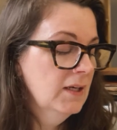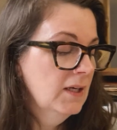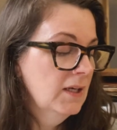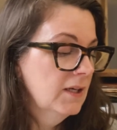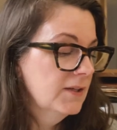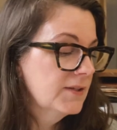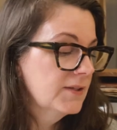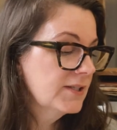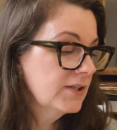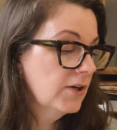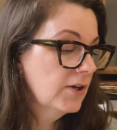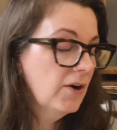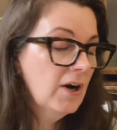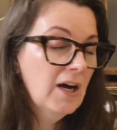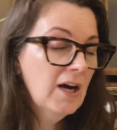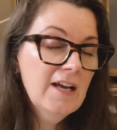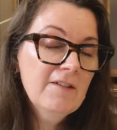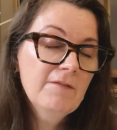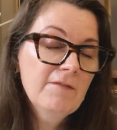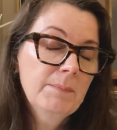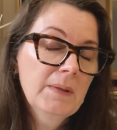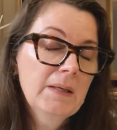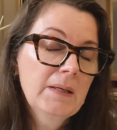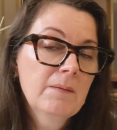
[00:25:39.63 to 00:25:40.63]
So
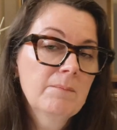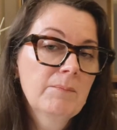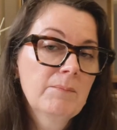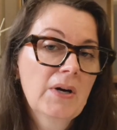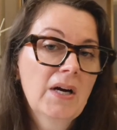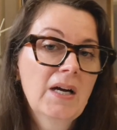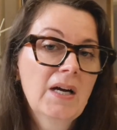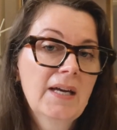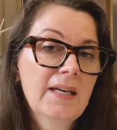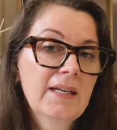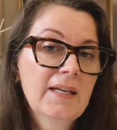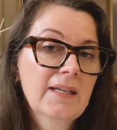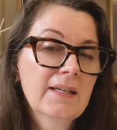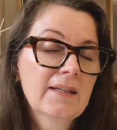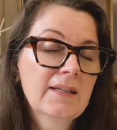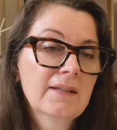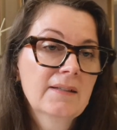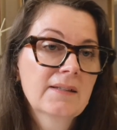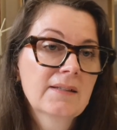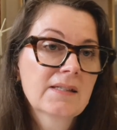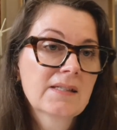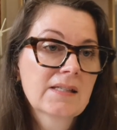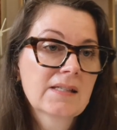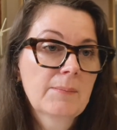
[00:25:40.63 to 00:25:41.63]
I've been
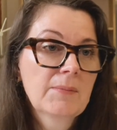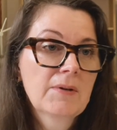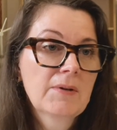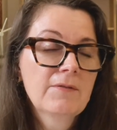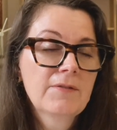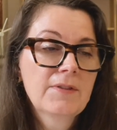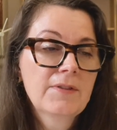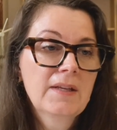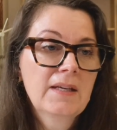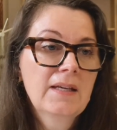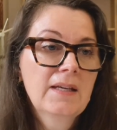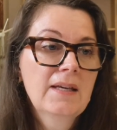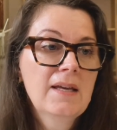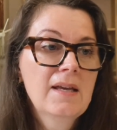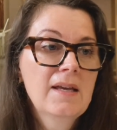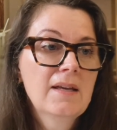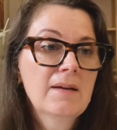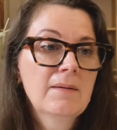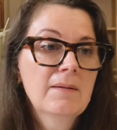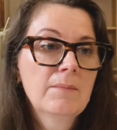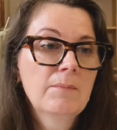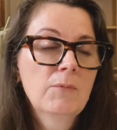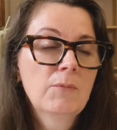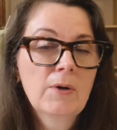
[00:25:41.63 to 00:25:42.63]
buying some of
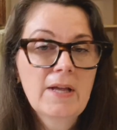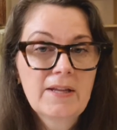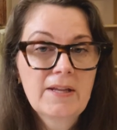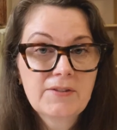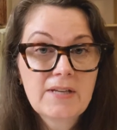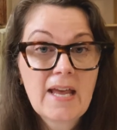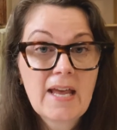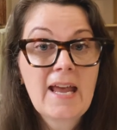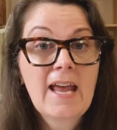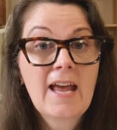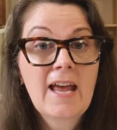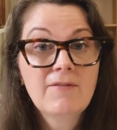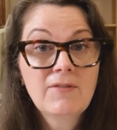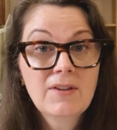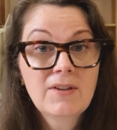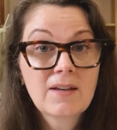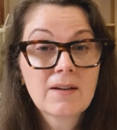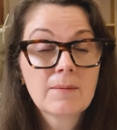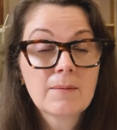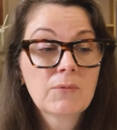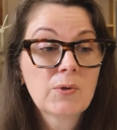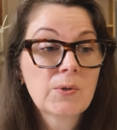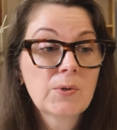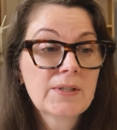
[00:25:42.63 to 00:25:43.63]
the
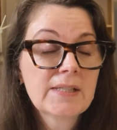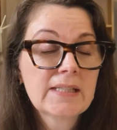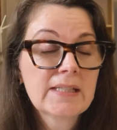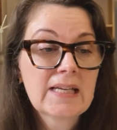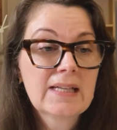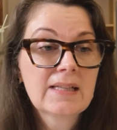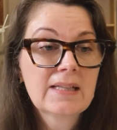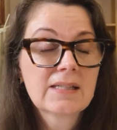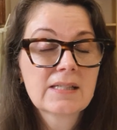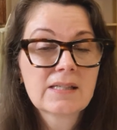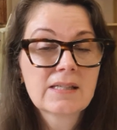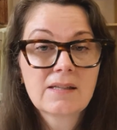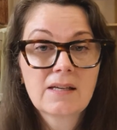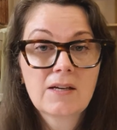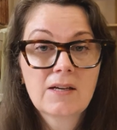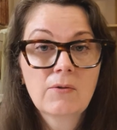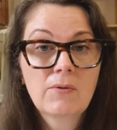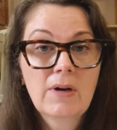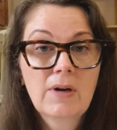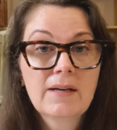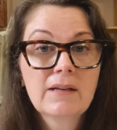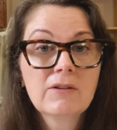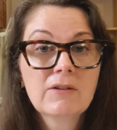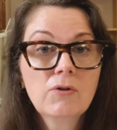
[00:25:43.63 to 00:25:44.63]
heavier, more dense
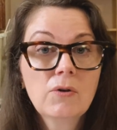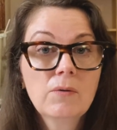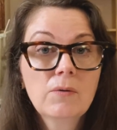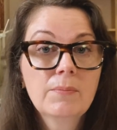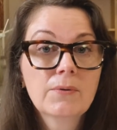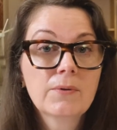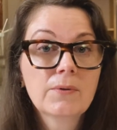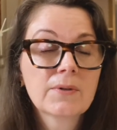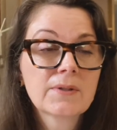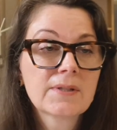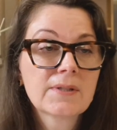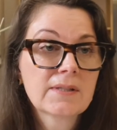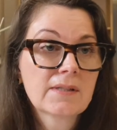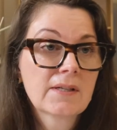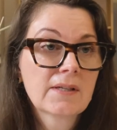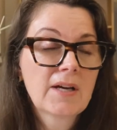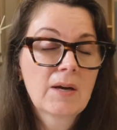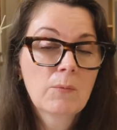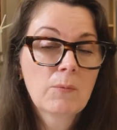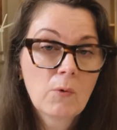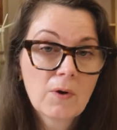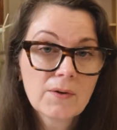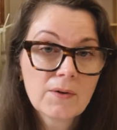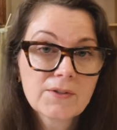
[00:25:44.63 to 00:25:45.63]
theoretical books that
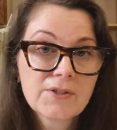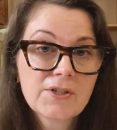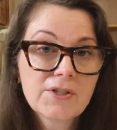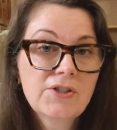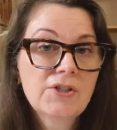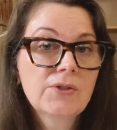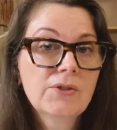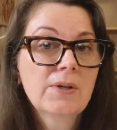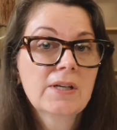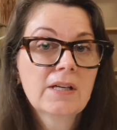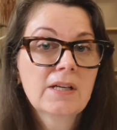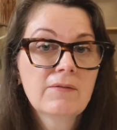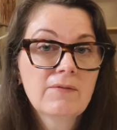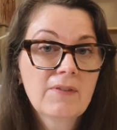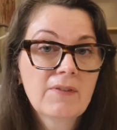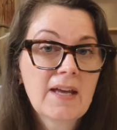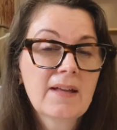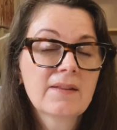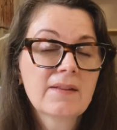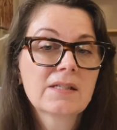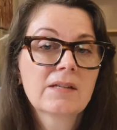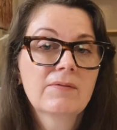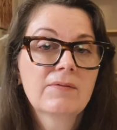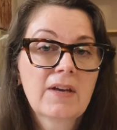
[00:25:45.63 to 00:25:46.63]
I want to do in
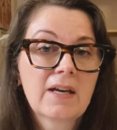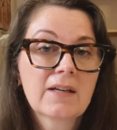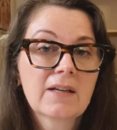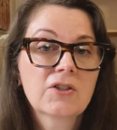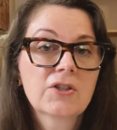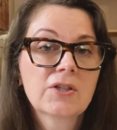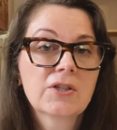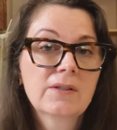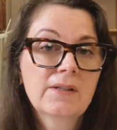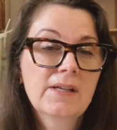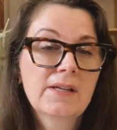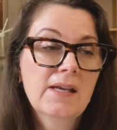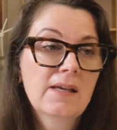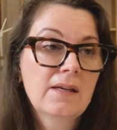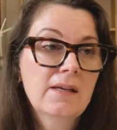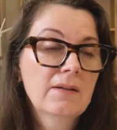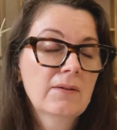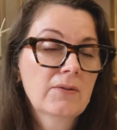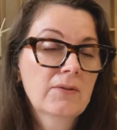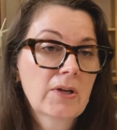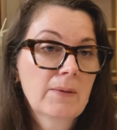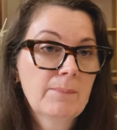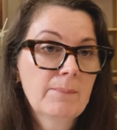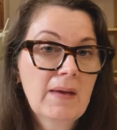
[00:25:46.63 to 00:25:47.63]
advance of actually
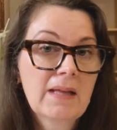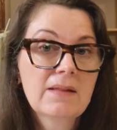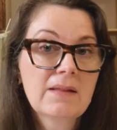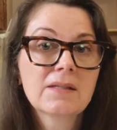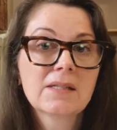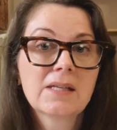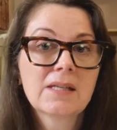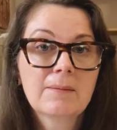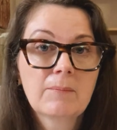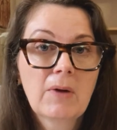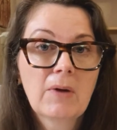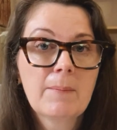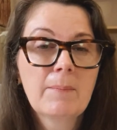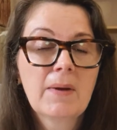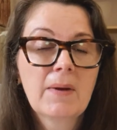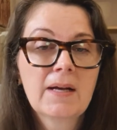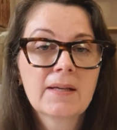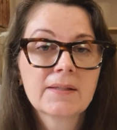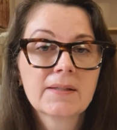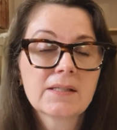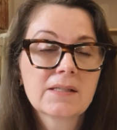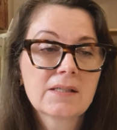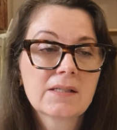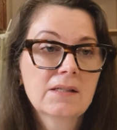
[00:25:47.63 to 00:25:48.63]
commencing my
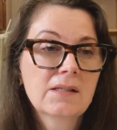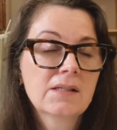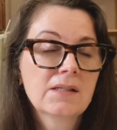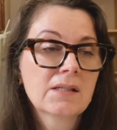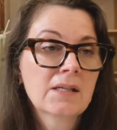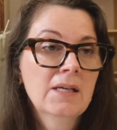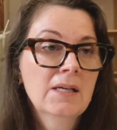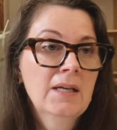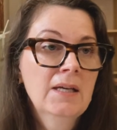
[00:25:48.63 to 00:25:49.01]
master's.